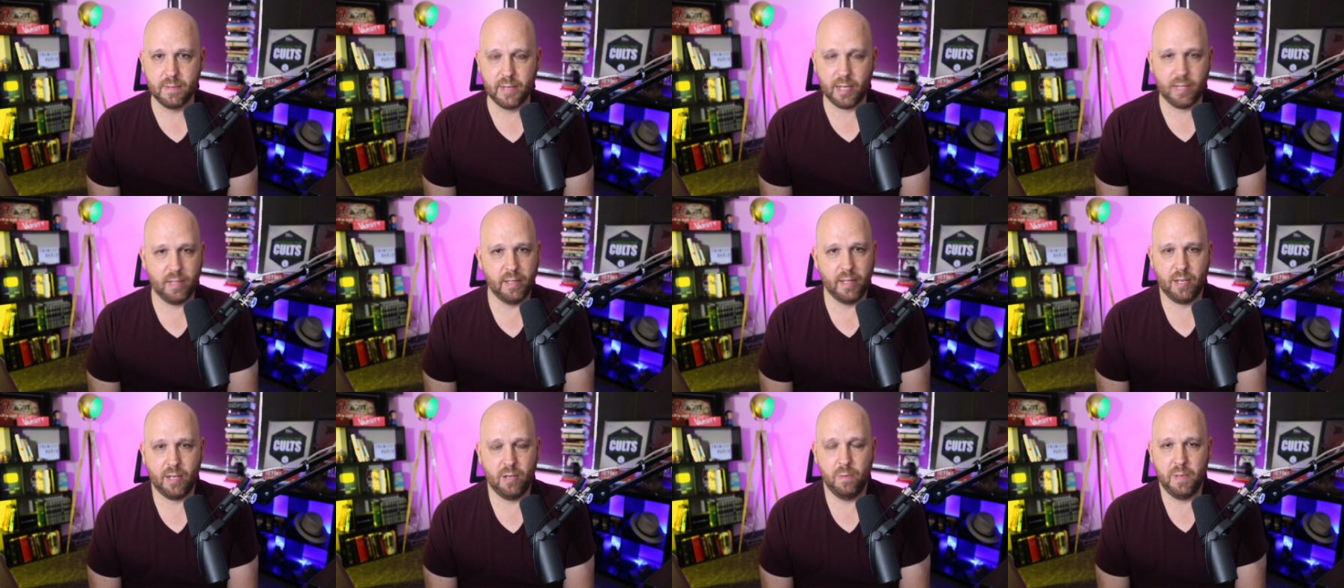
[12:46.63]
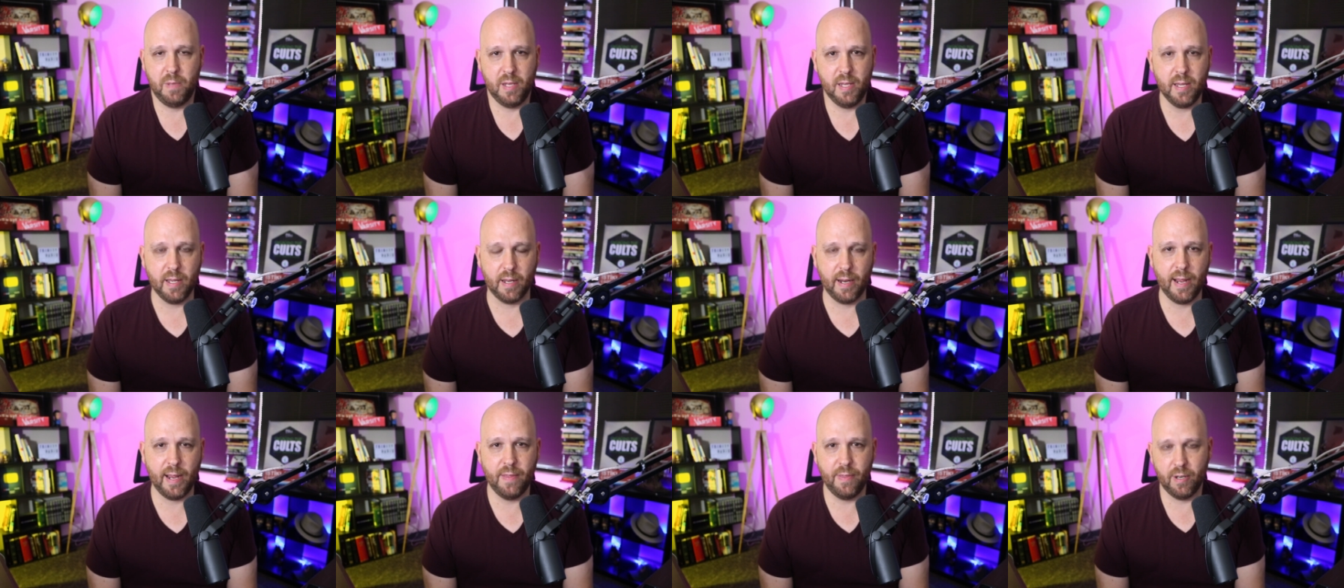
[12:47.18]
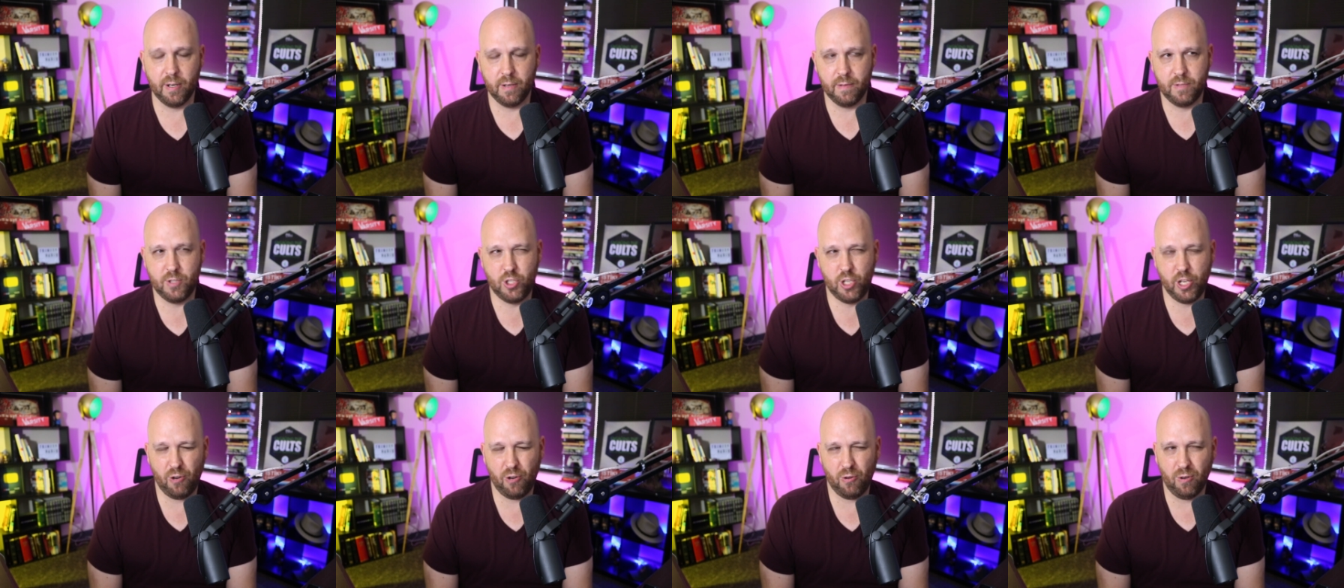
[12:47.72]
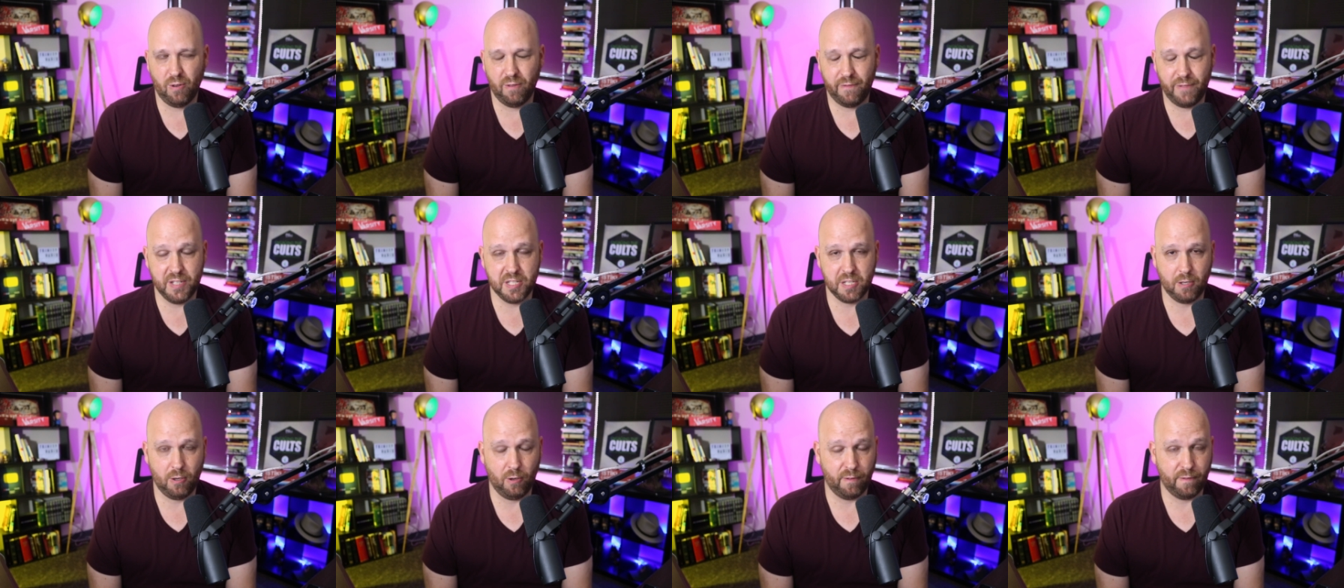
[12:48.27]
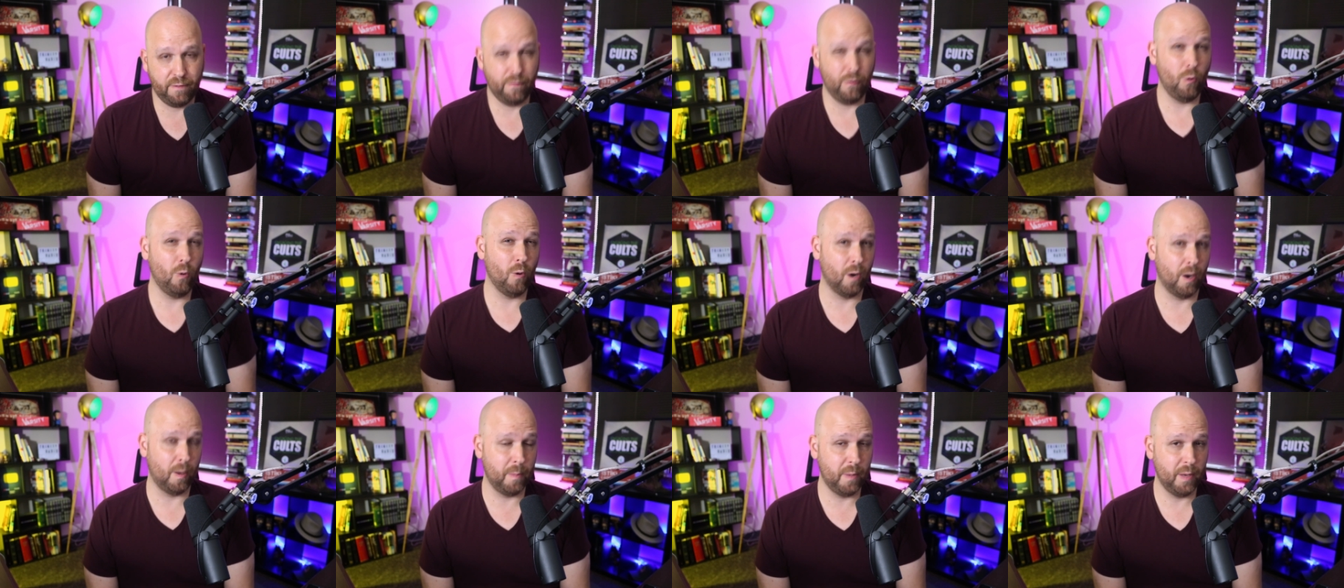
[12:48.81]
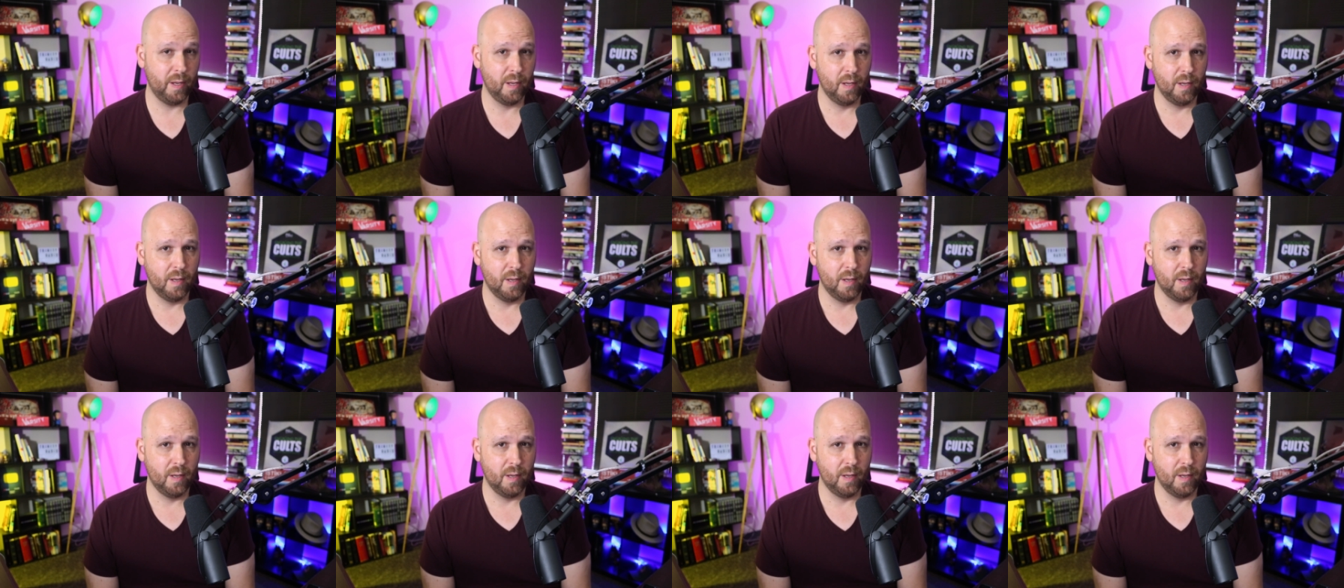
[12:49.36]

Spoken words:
That could be it, and their general physical form